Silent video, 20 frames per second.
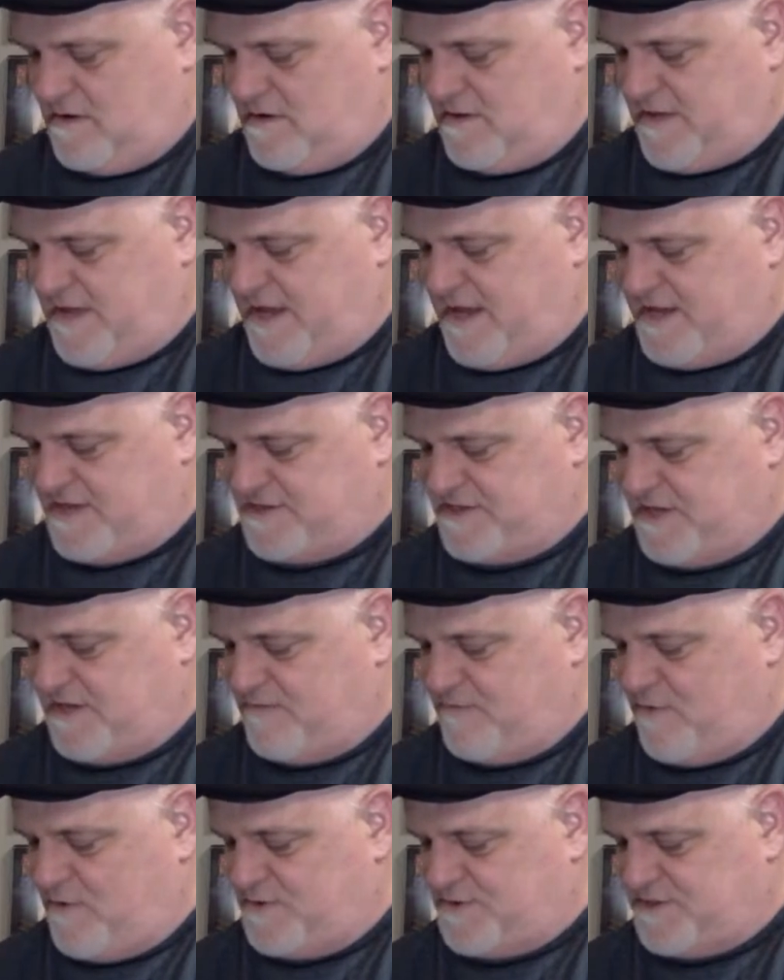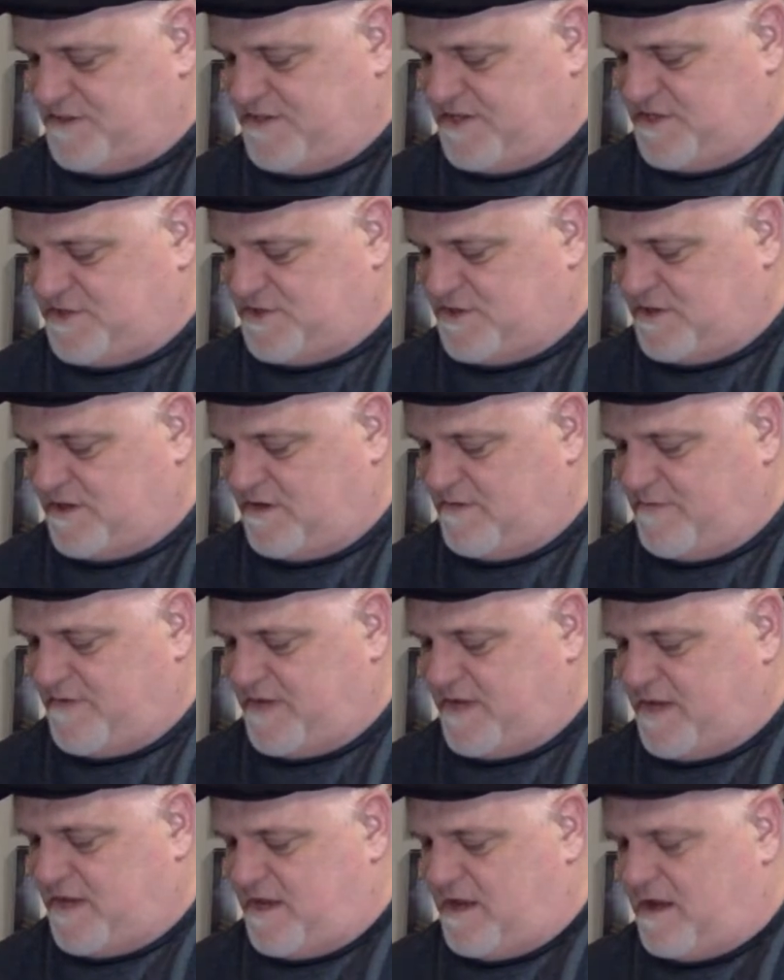Like I said, most of these are going to
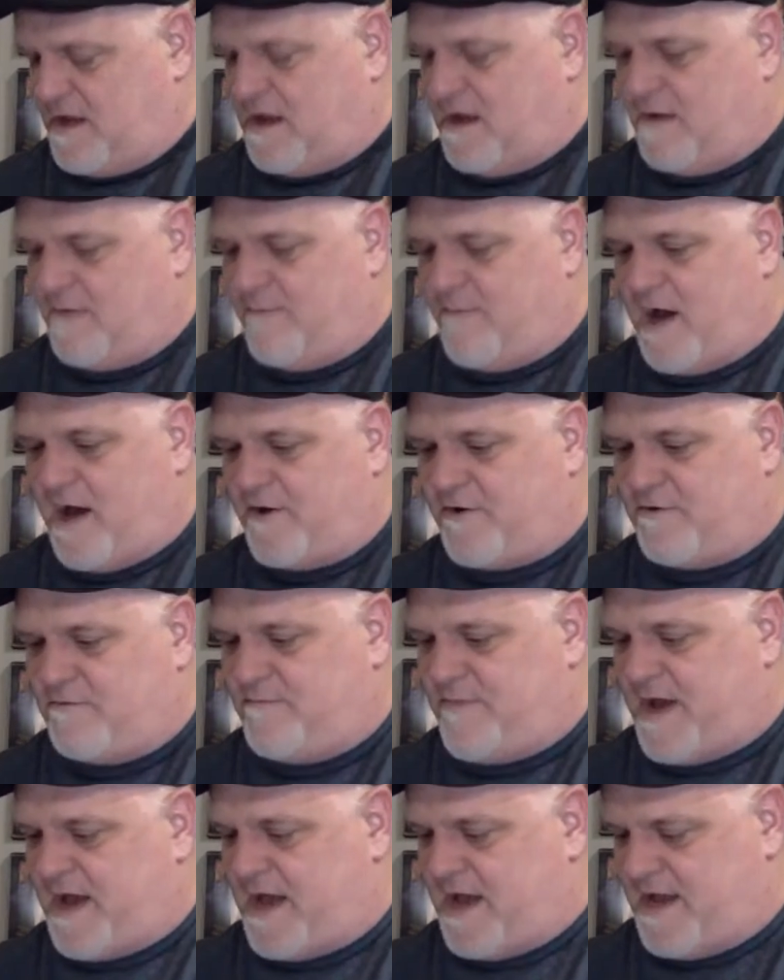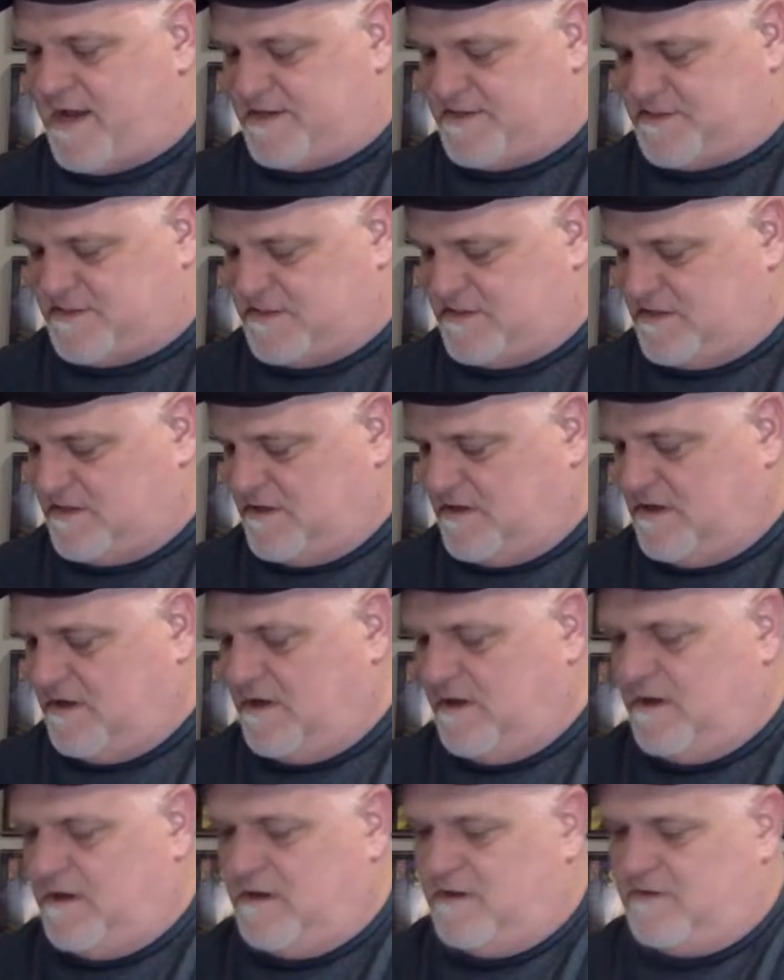be modern buys.
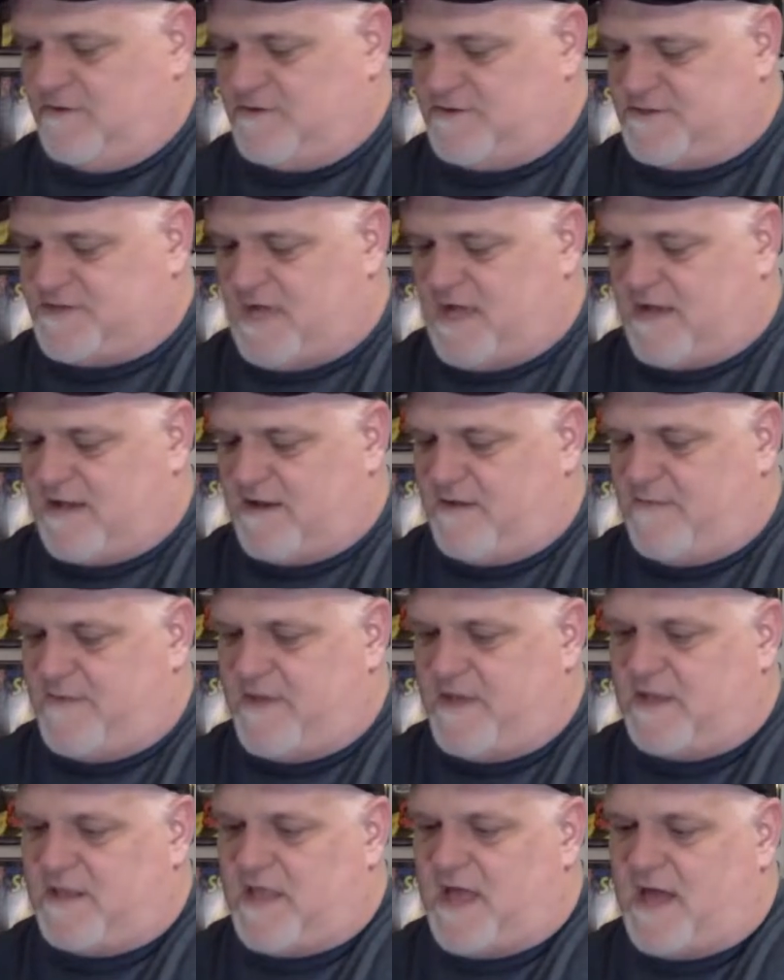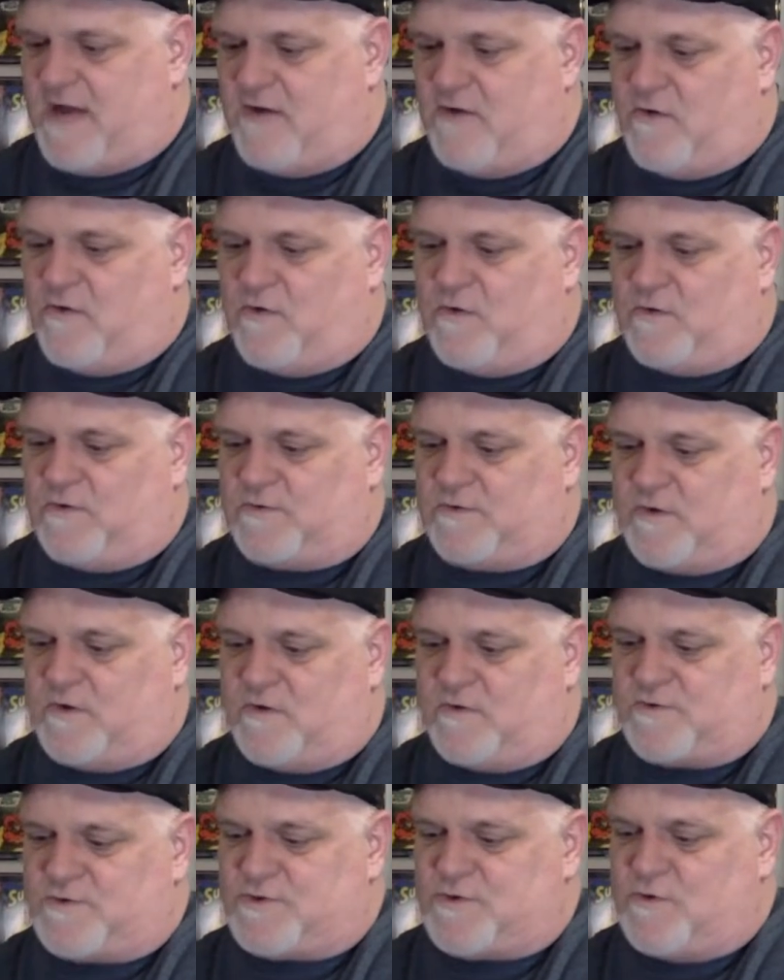There's not going to be a lot of
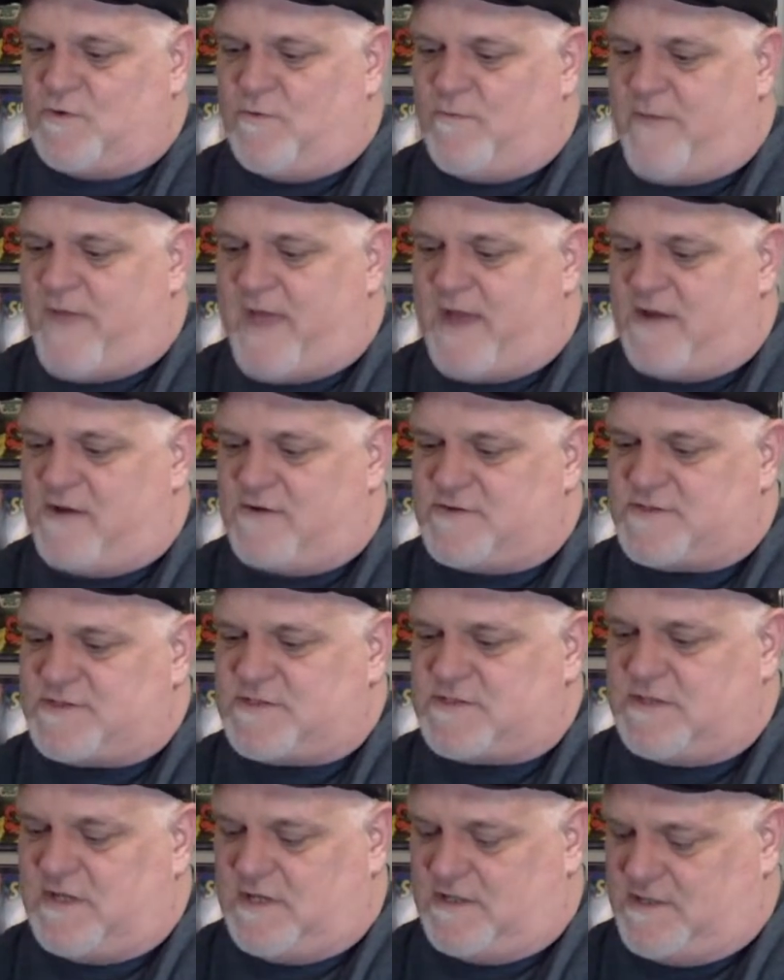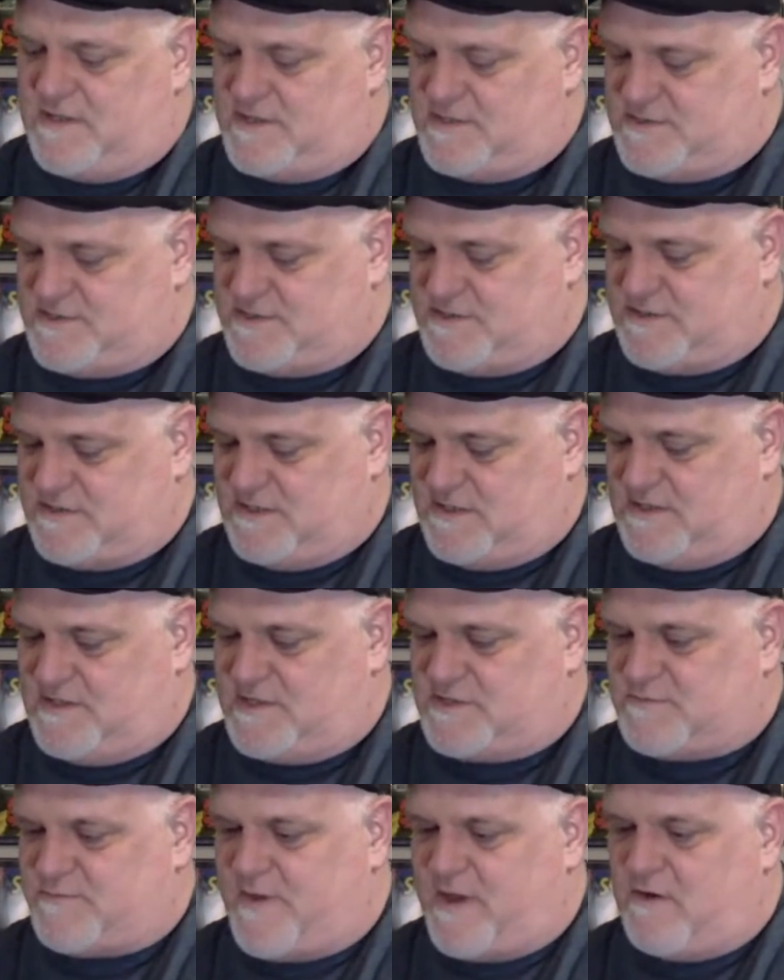old school bangers in this
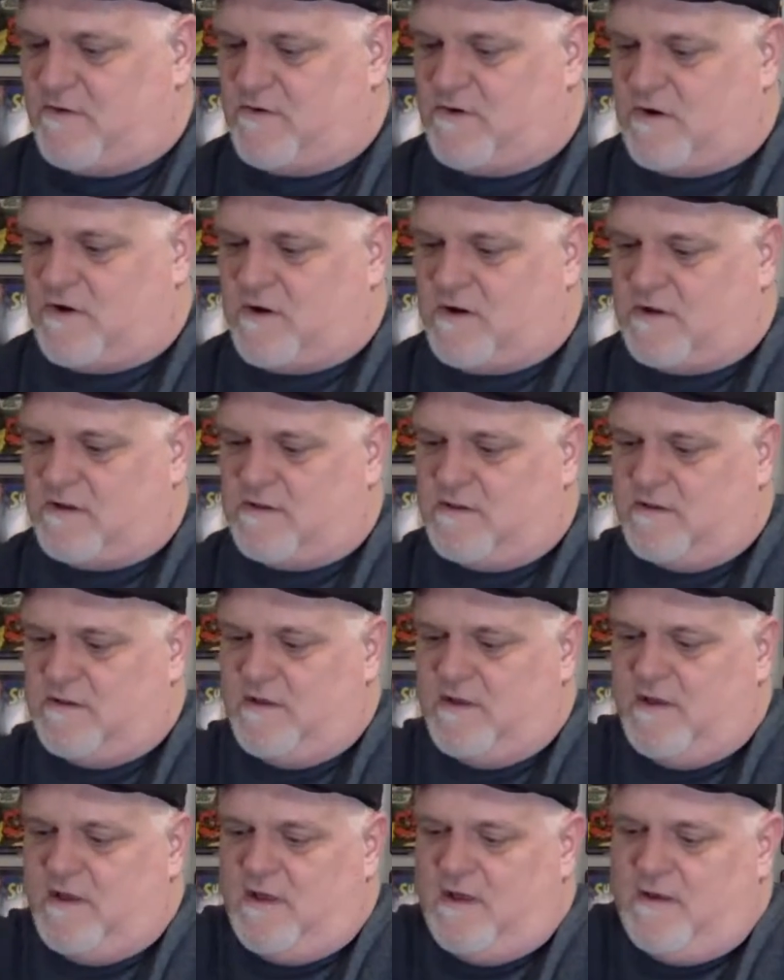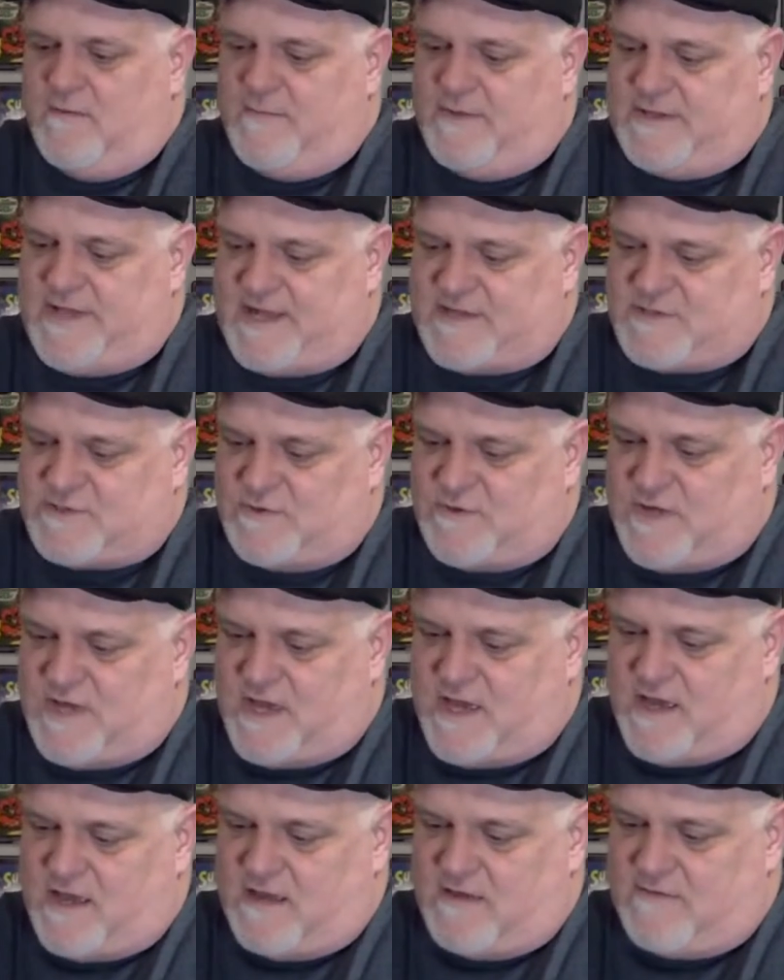mail call, but that's
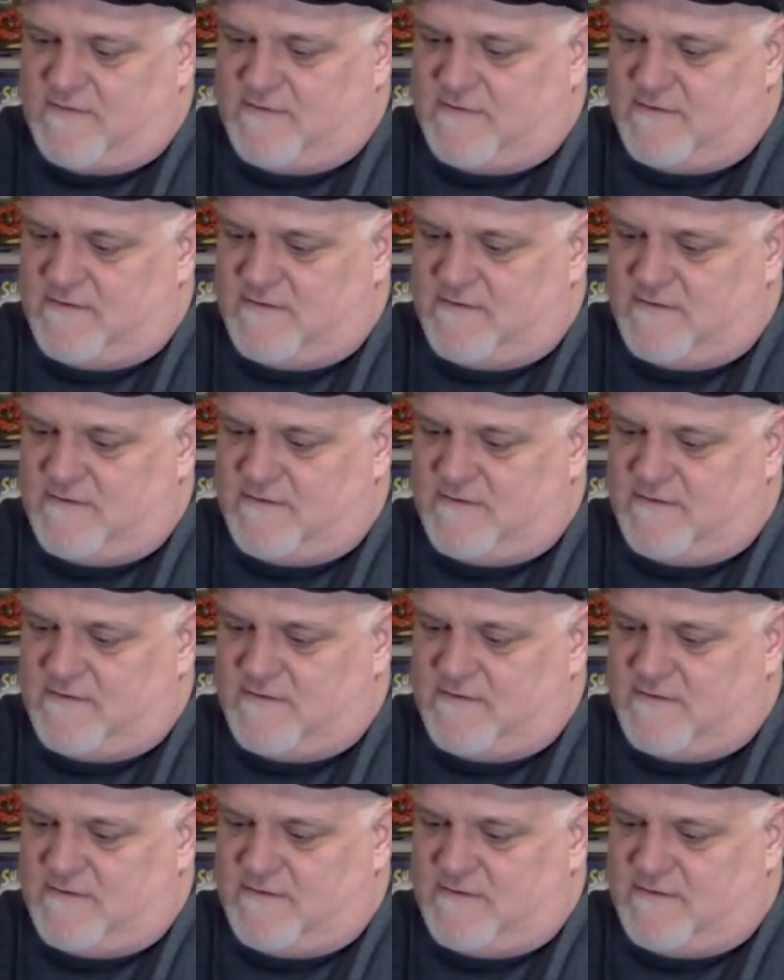okay.